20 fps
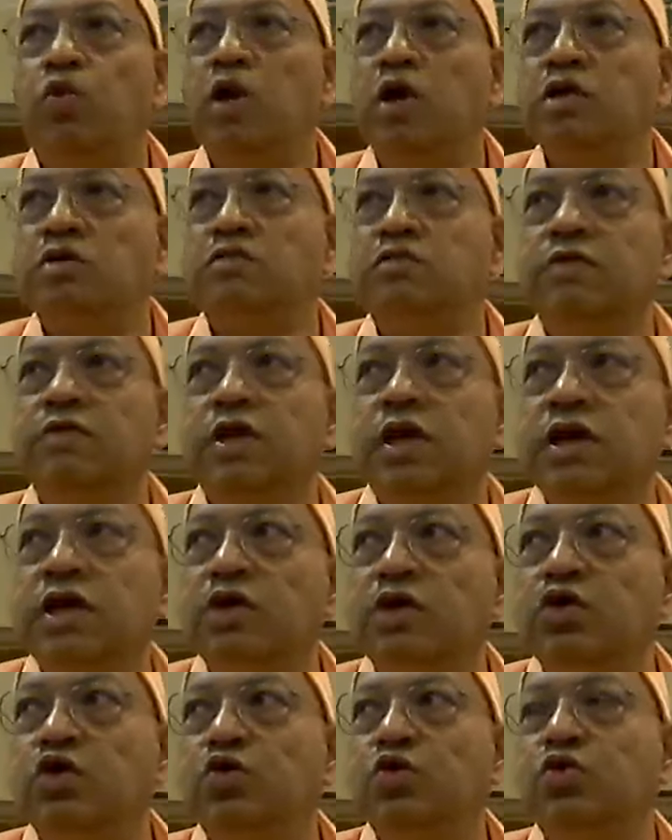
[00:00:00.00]
And once
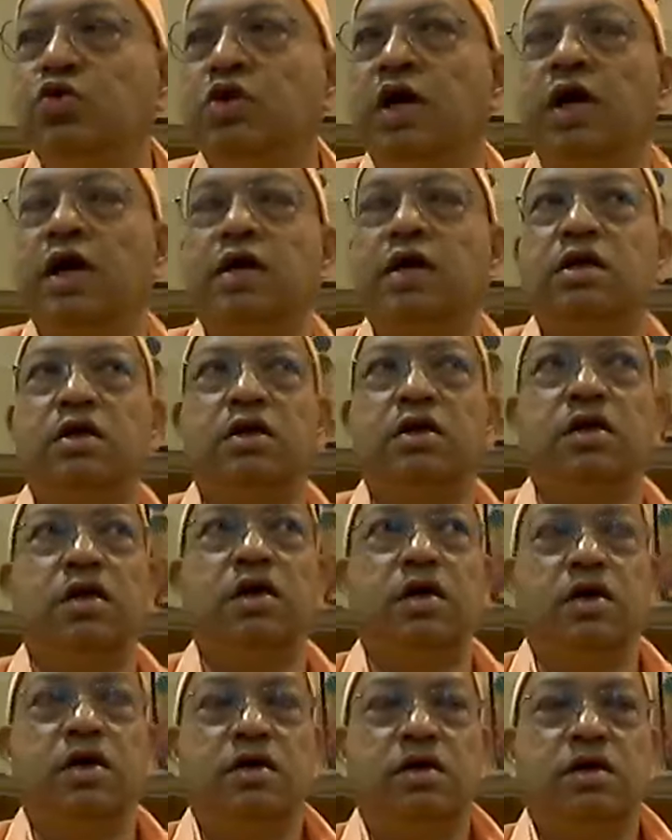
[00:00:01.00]
we can do that,
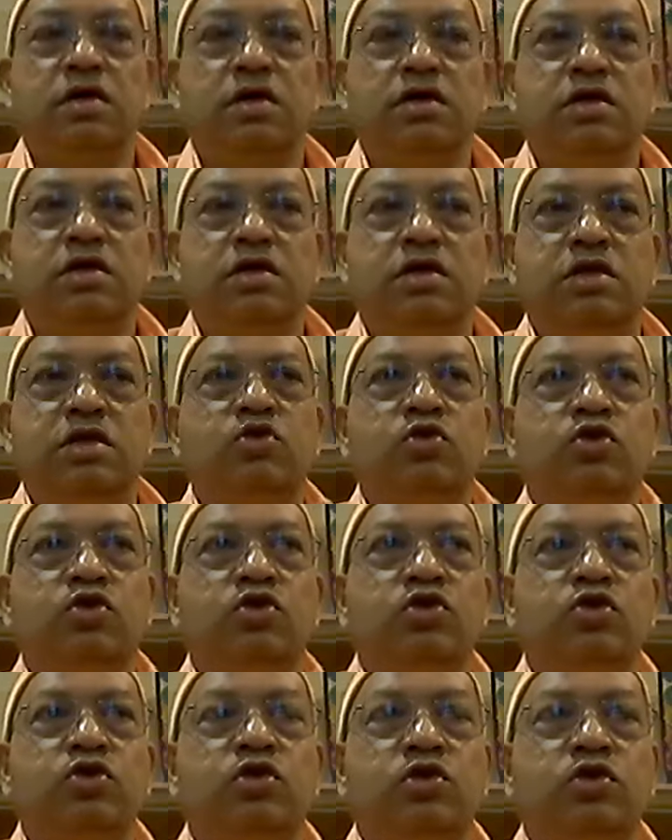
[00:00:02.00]
the same
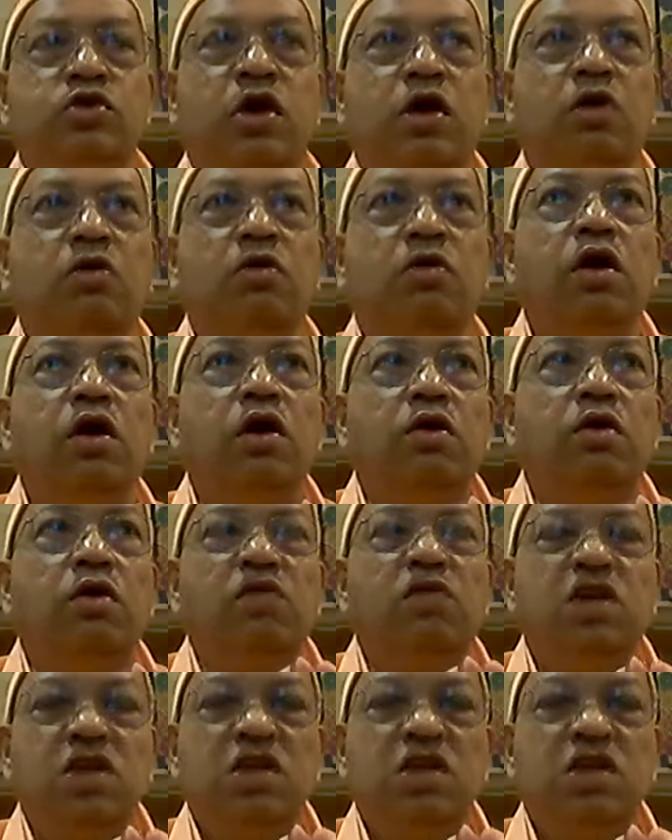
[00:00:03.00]
consciousness now,